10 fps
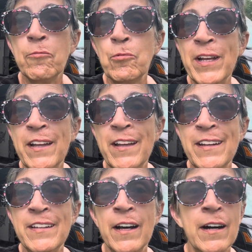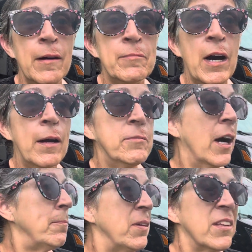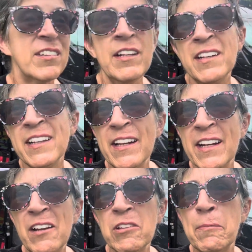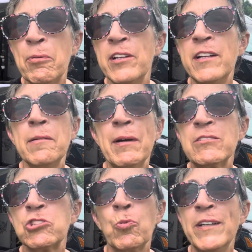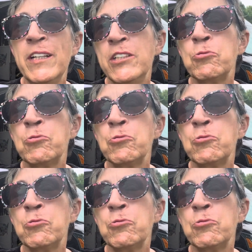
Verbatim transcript: when um, I'm not busy, and again, I only put in about 20,